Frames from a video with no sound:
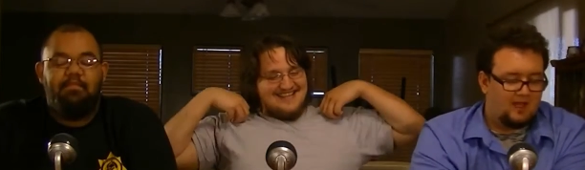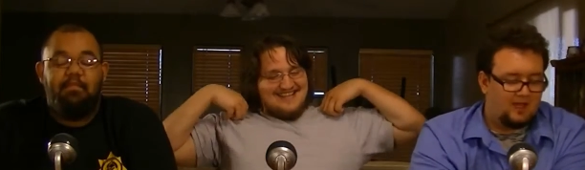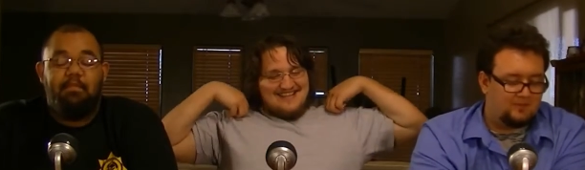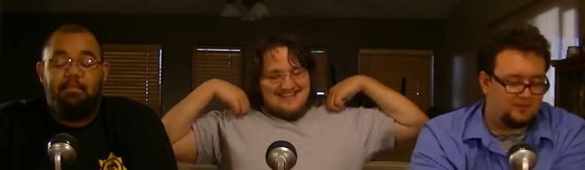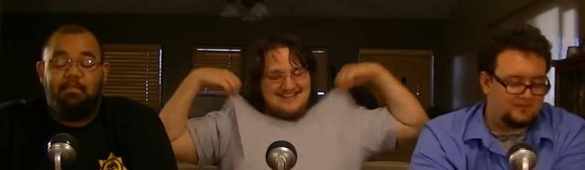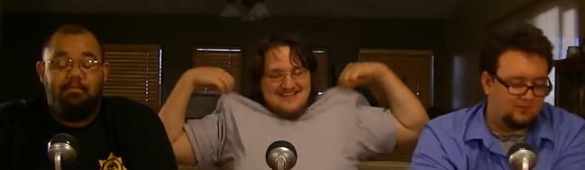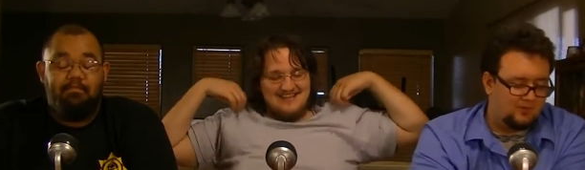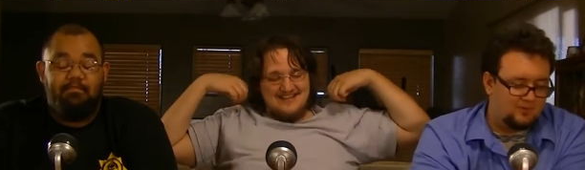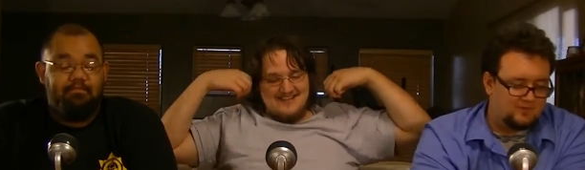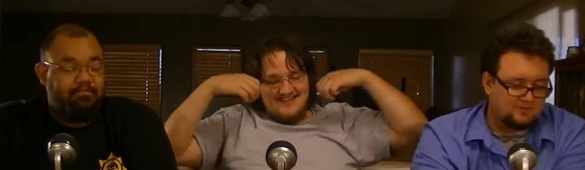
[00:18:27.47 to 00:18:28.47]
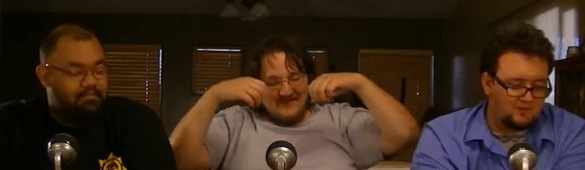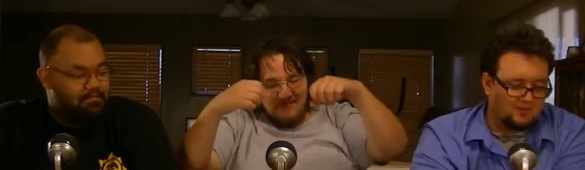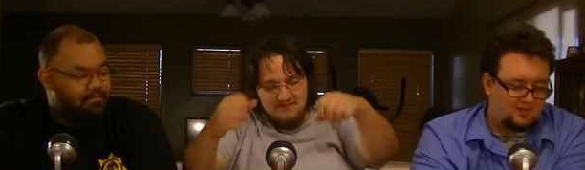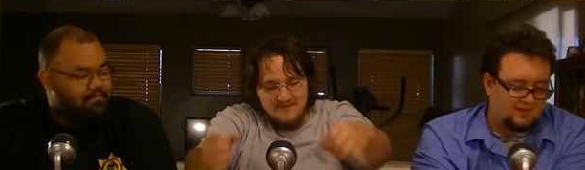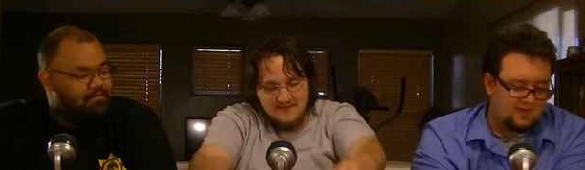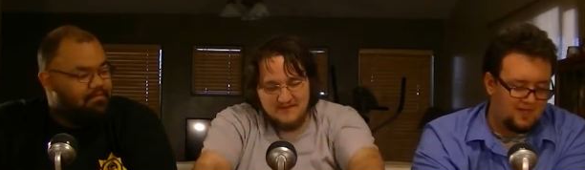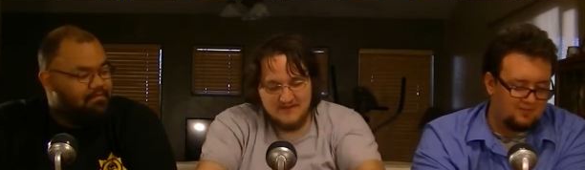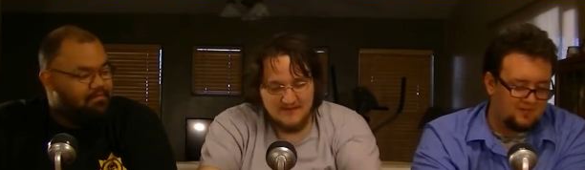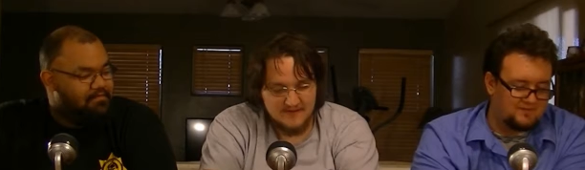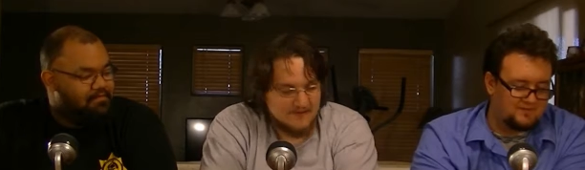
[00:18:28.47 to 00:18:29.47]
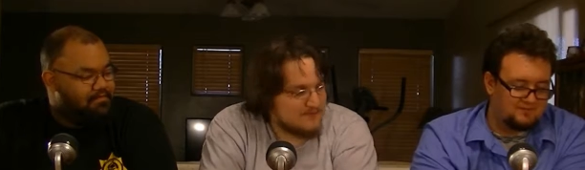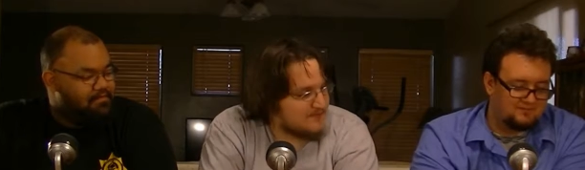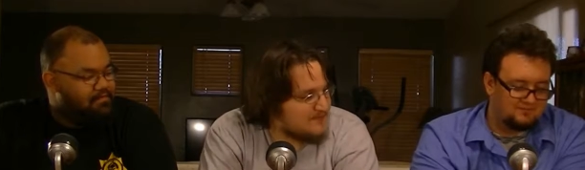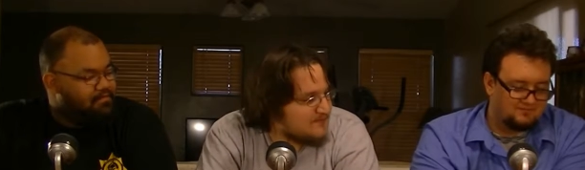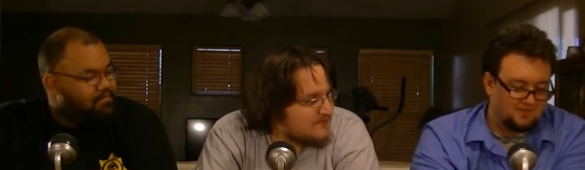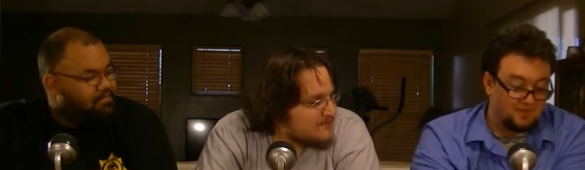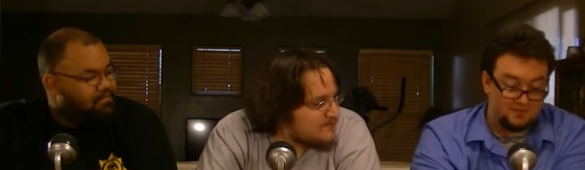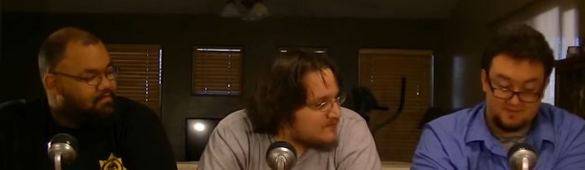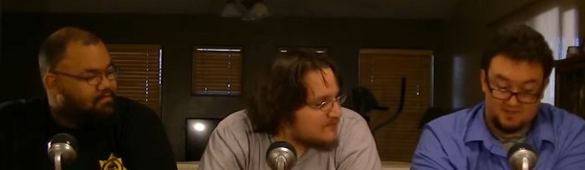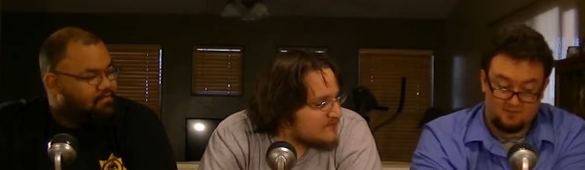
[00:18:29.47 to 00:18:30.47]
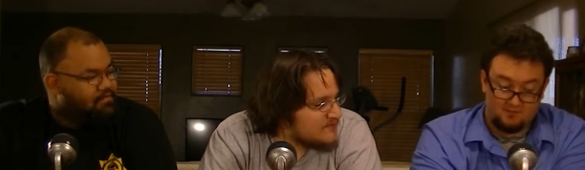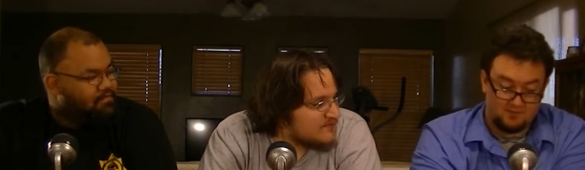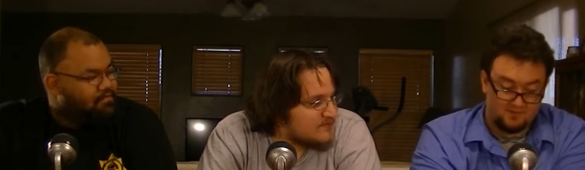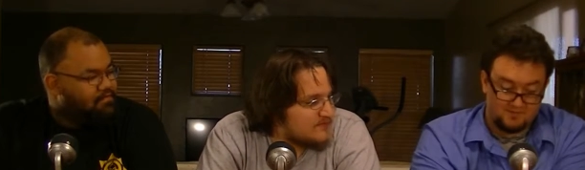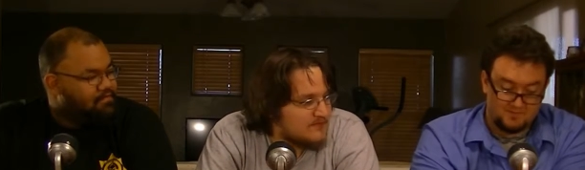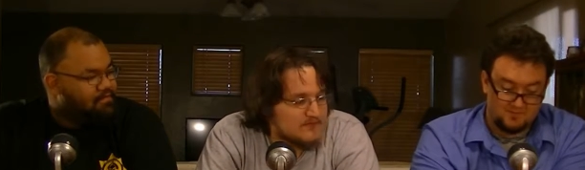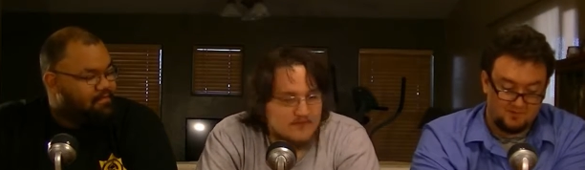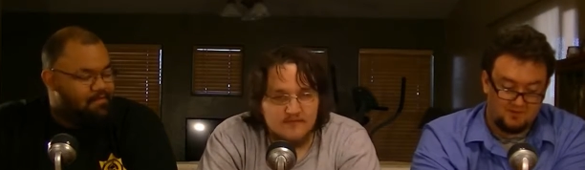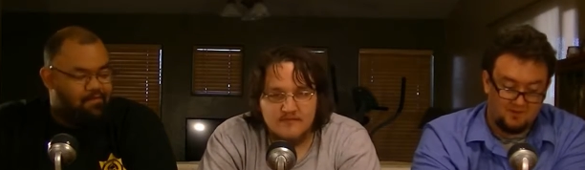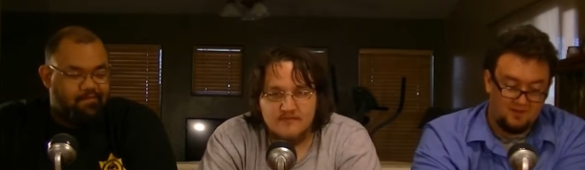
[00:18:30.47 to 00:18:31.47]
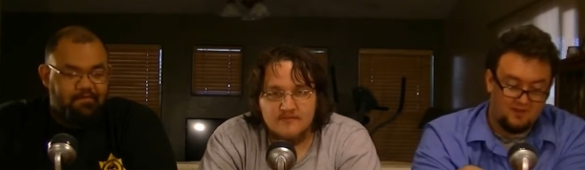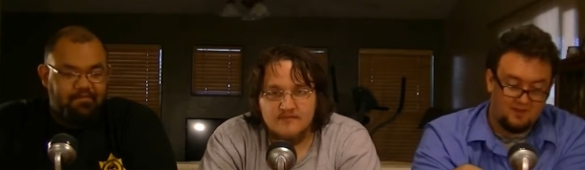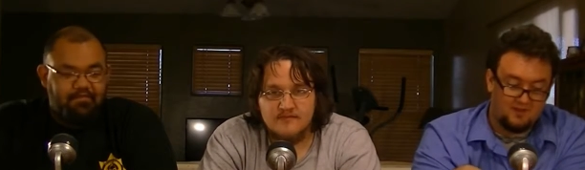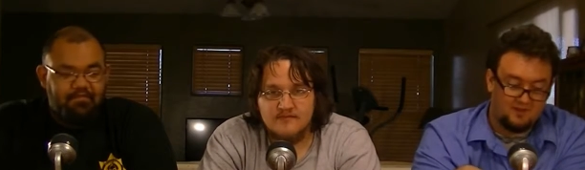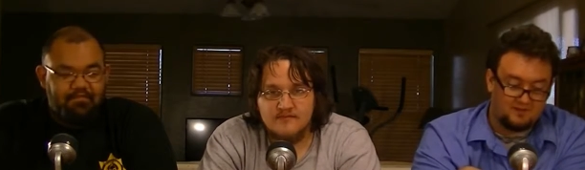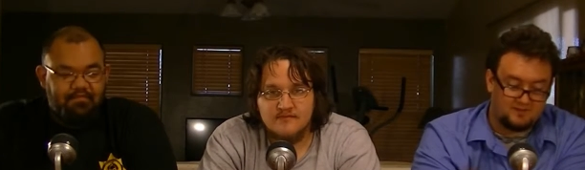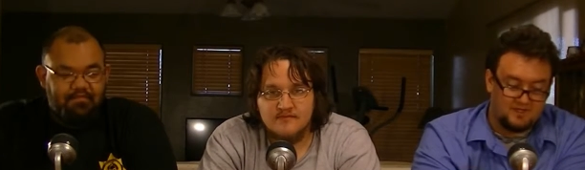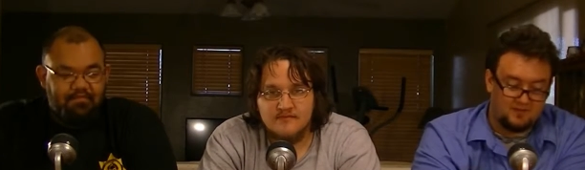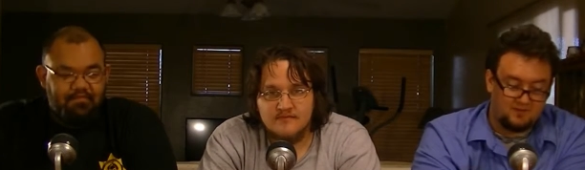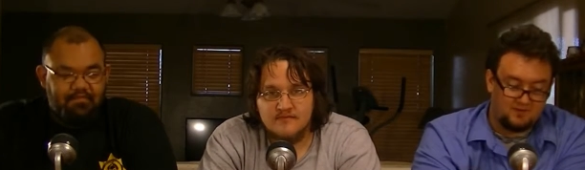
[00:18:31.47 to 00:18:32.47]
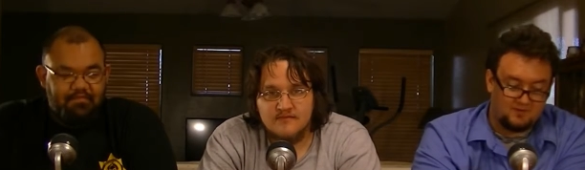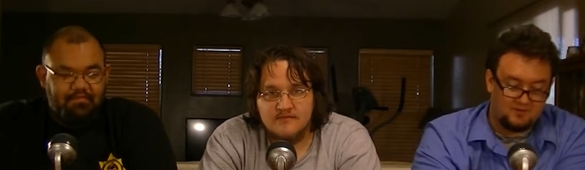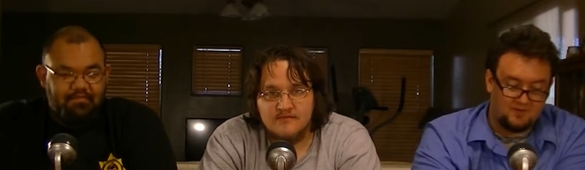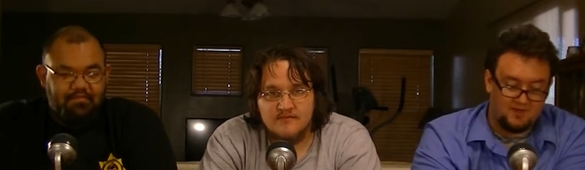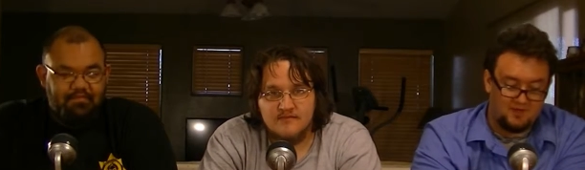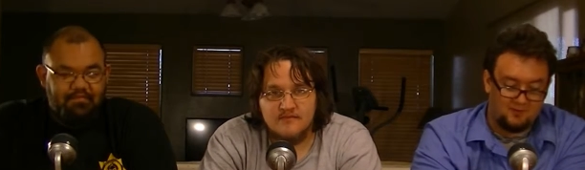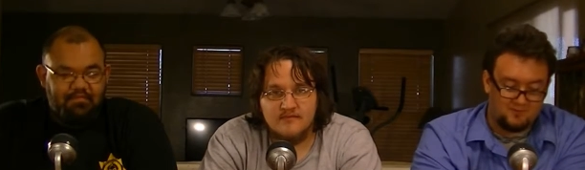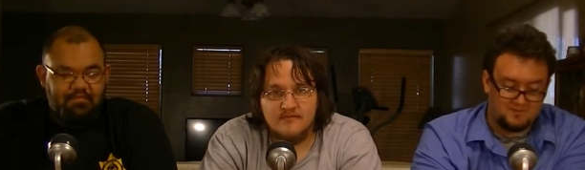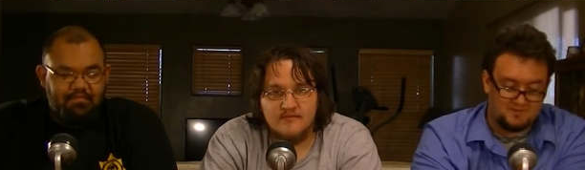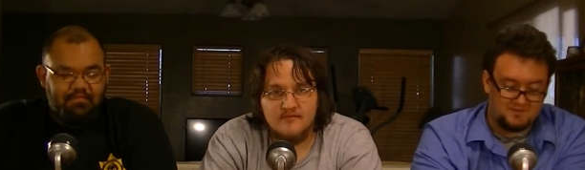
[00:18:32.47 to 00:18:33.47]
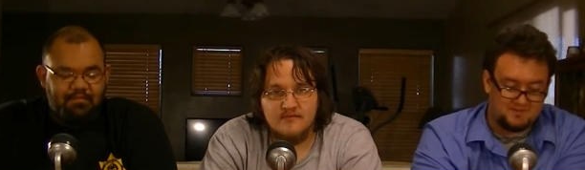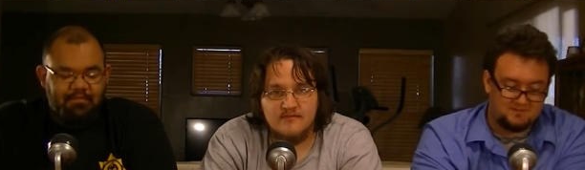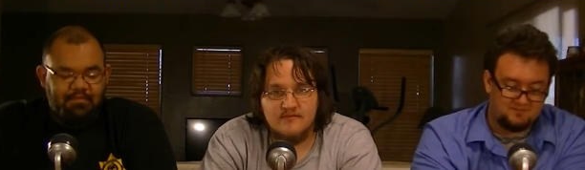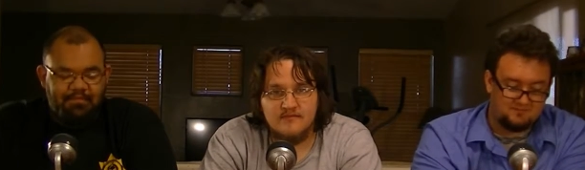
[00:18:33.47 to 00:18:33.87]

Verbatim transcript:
Speaker 1: And this one was from Hannah Benson. I think Scott will like this one. Killer Clowns